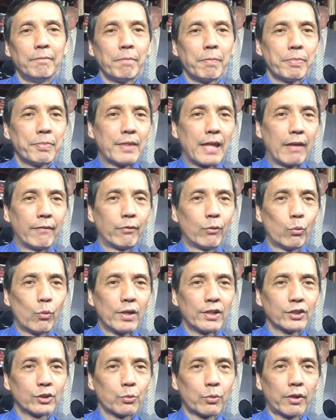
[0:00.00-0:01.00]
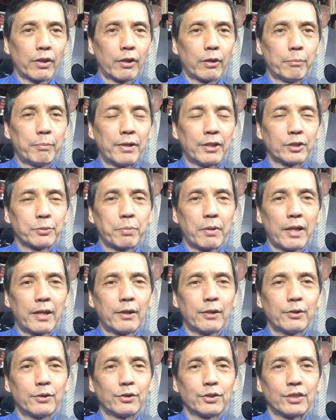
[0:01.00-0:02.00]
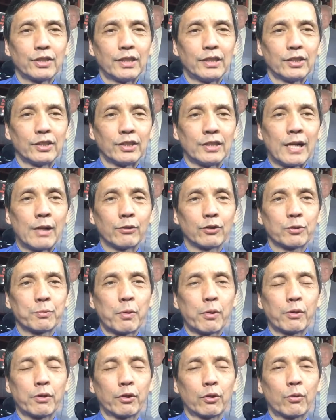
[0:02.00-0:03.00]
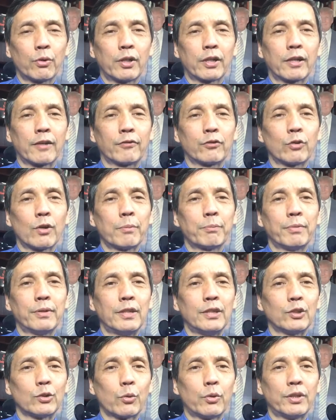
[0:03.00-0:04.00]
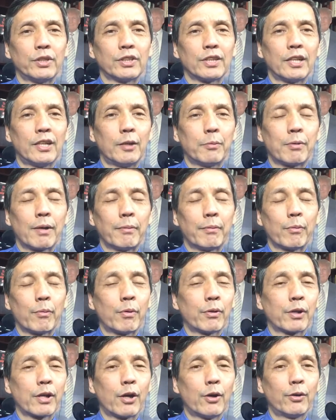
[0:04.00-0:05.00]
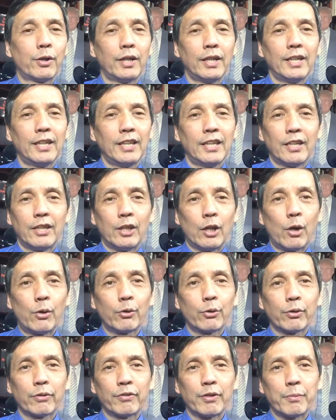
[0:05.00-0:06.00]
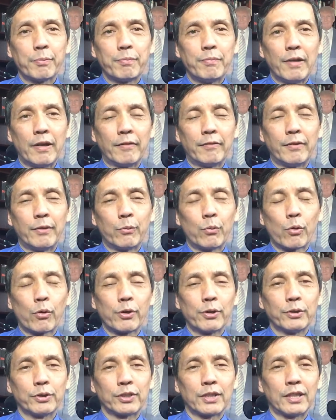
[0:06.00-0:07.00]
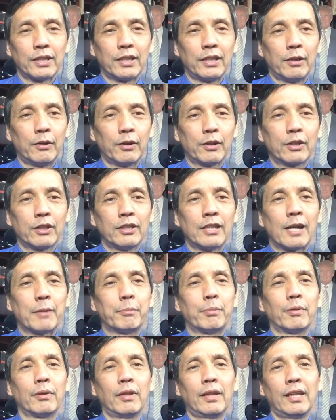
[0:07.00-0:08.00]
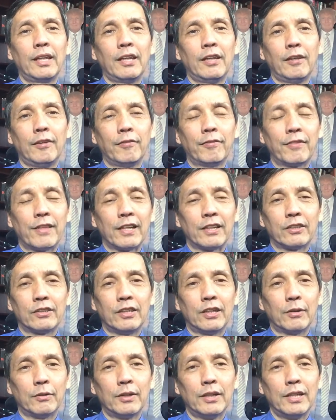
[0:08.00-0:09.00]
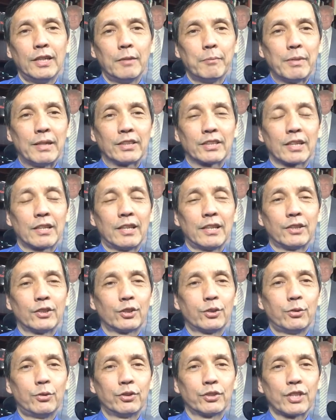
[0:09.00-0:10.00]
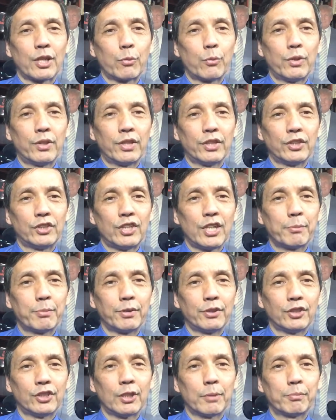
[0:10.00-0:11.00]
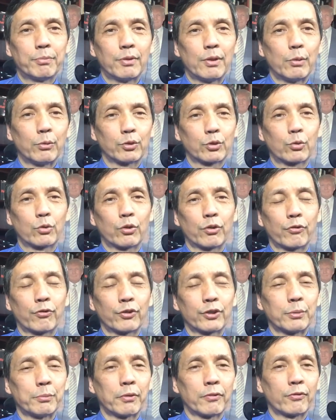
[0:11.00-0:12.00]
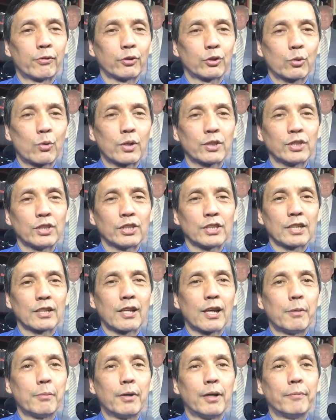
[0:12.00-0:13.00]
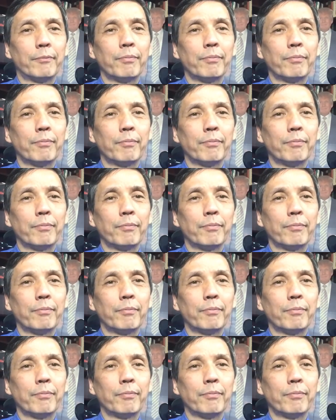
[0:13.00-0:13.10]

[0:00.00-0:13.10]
David West, one of their bench players, is an outspoken critic of Trump, and he's already said he probably won't go. The owner of the Warriors said, he could not believe that, basically as soon as they win the championship, some of the first questions that come up.